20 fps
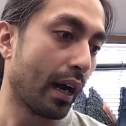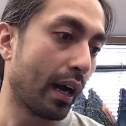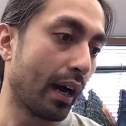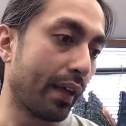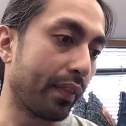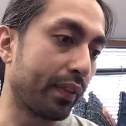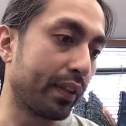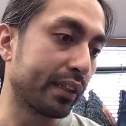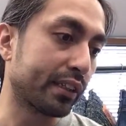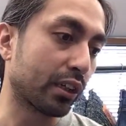
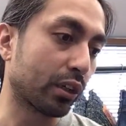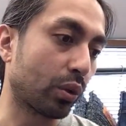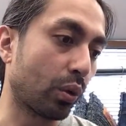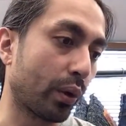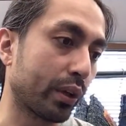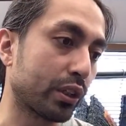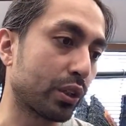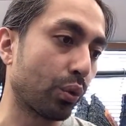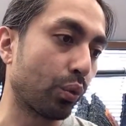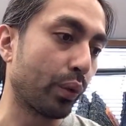And these are
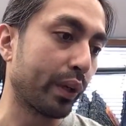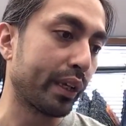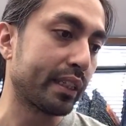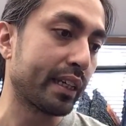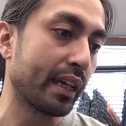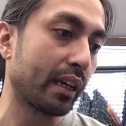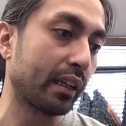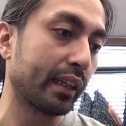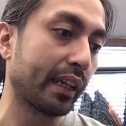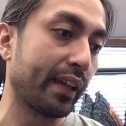going to
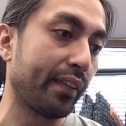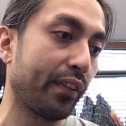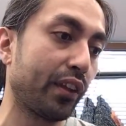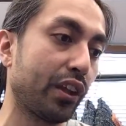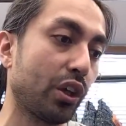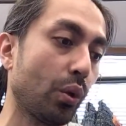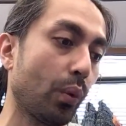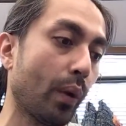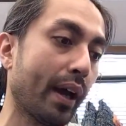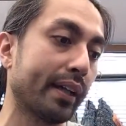retail in the
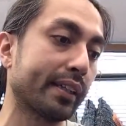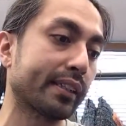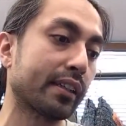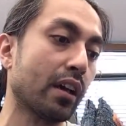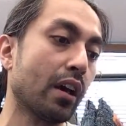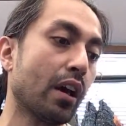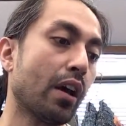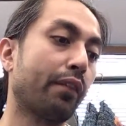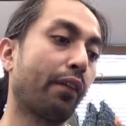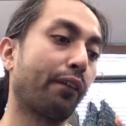US
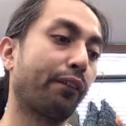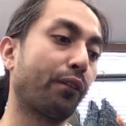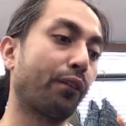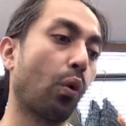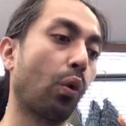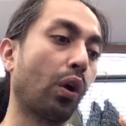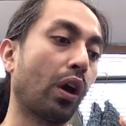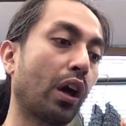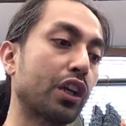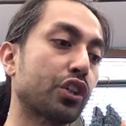for
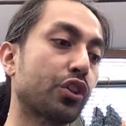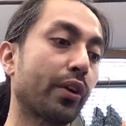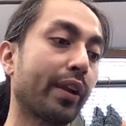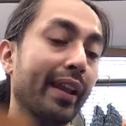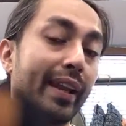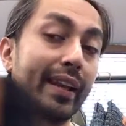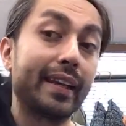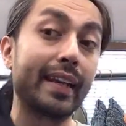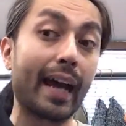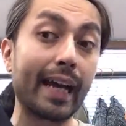
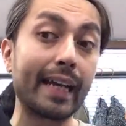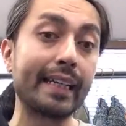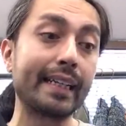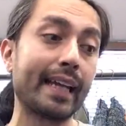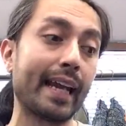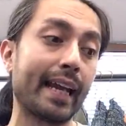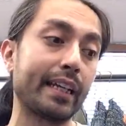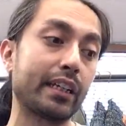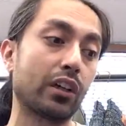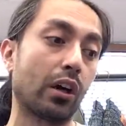
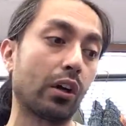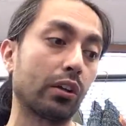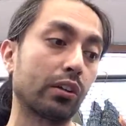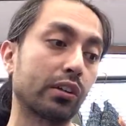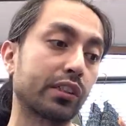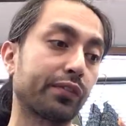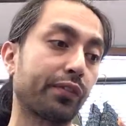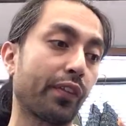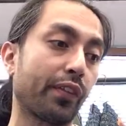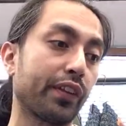
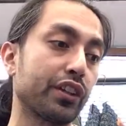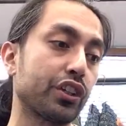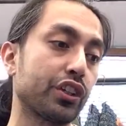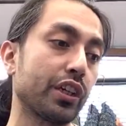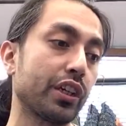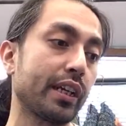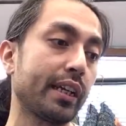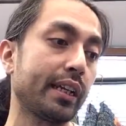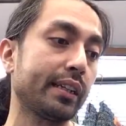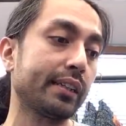$498 for the
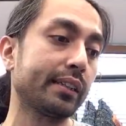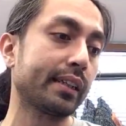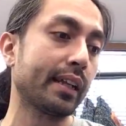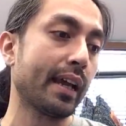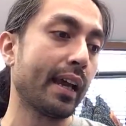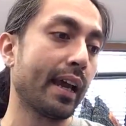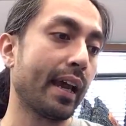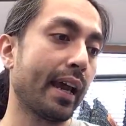jeans.